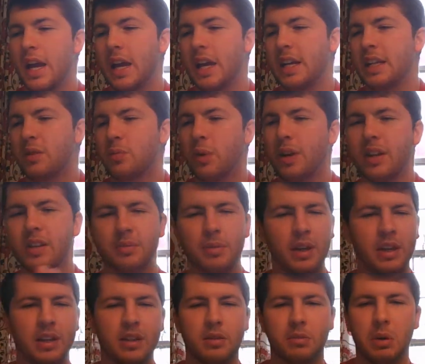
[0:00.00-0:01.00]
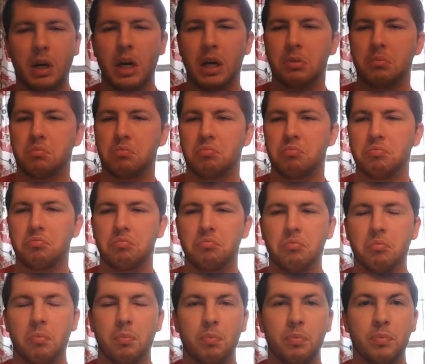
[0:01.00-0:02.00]
His wingspan is about
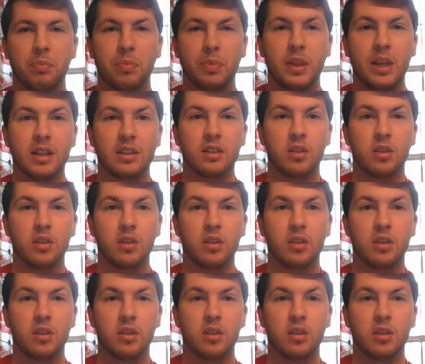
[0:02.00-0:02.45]
this